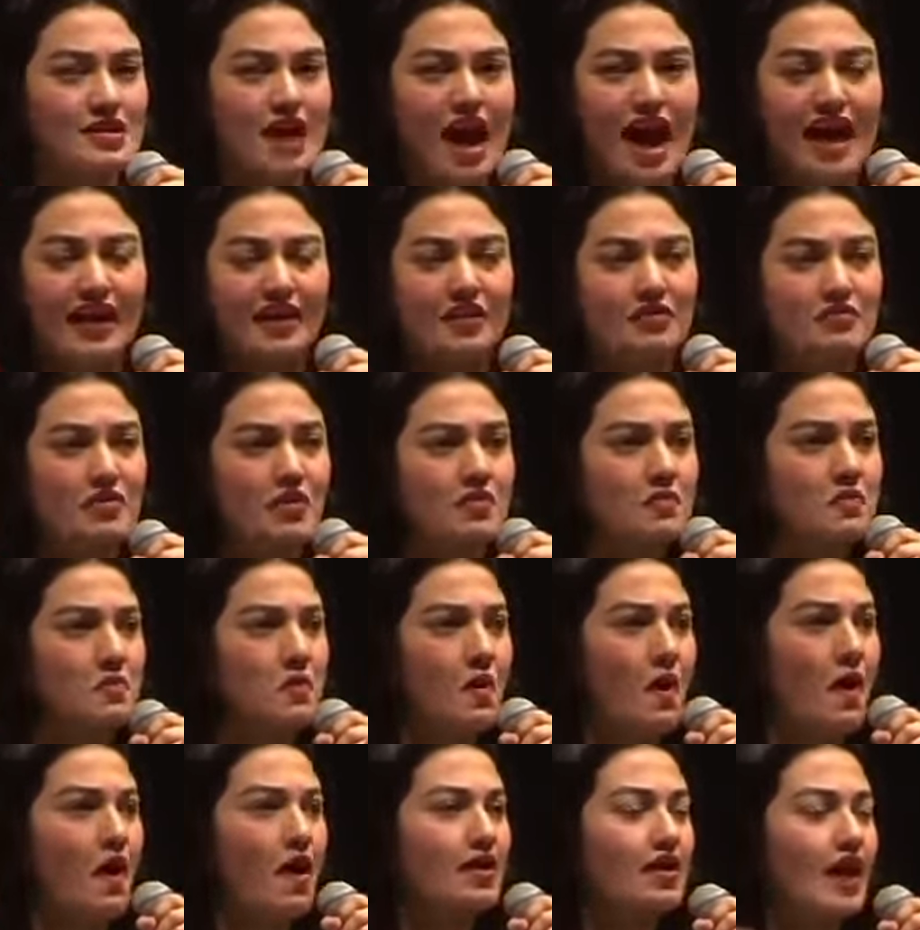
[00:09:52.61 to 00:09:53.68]
I cannot
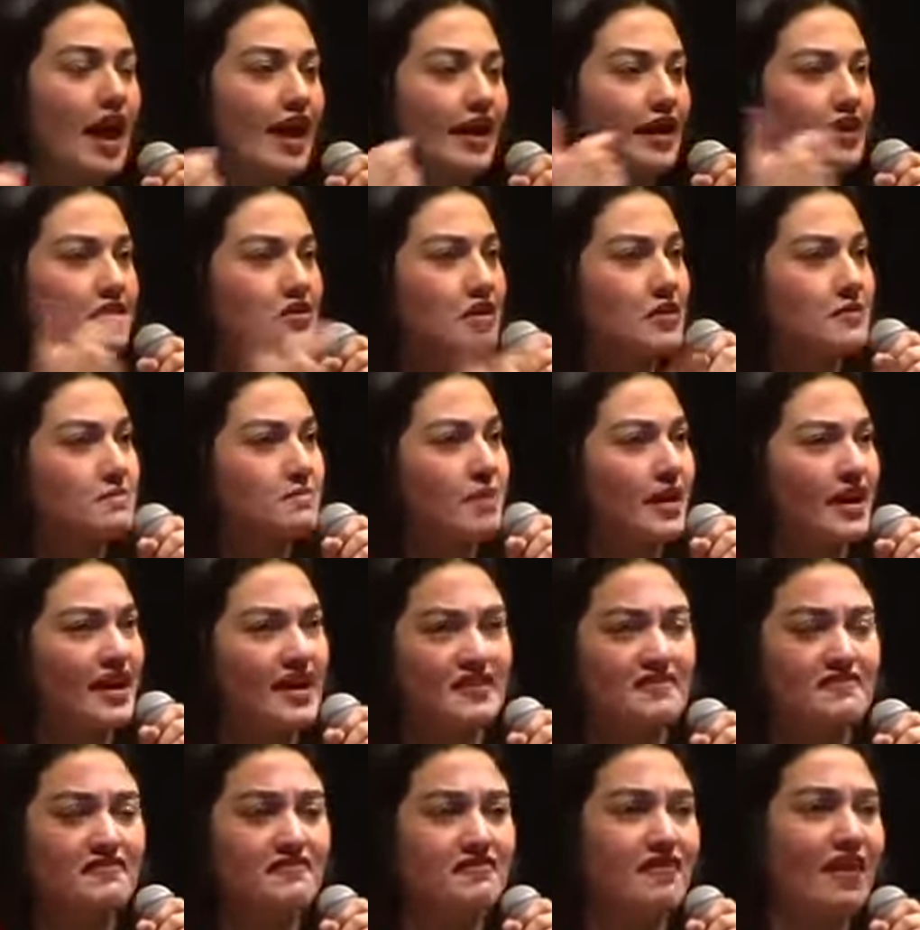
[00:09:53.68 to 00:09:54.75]
walk, I cannot
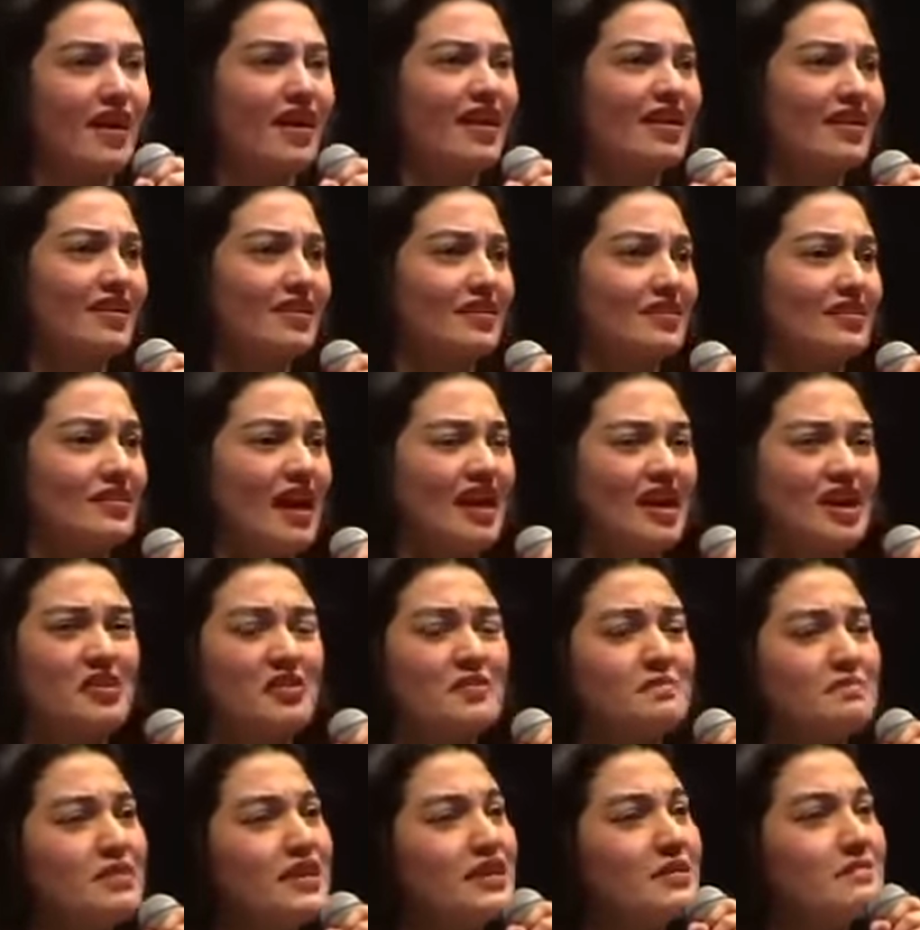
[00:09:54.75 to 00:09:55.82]
paint, fine. I
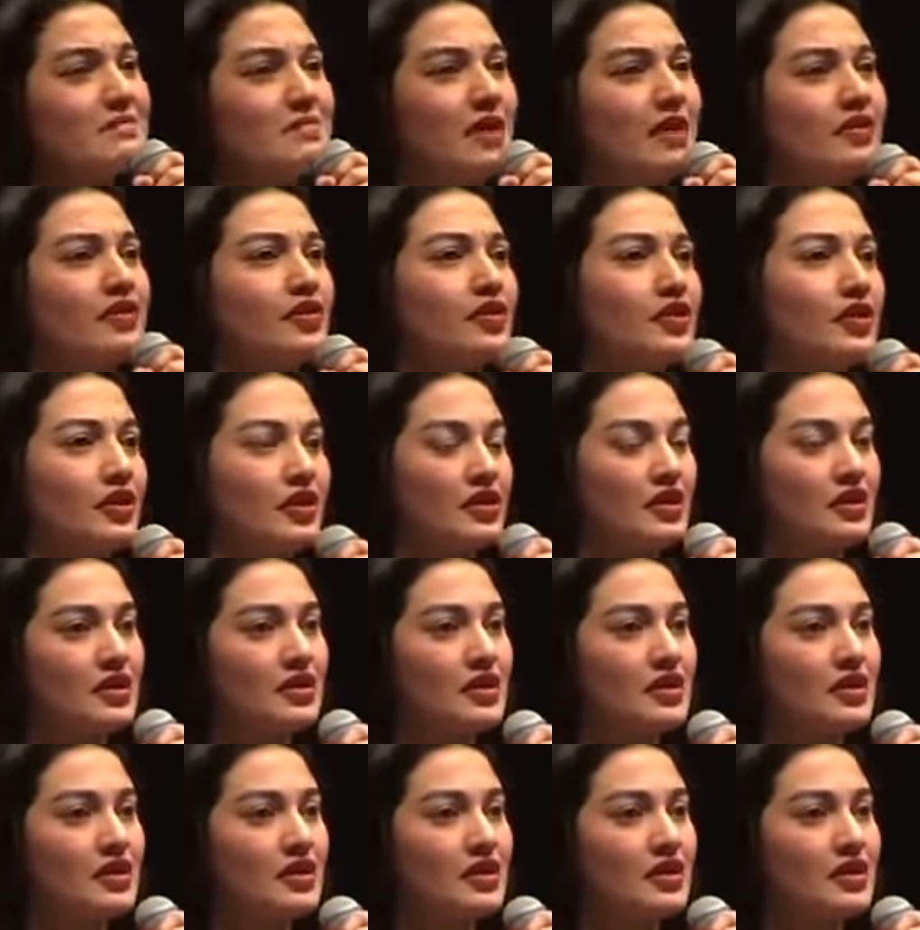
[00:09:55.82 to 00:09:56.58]
cannot be a mother.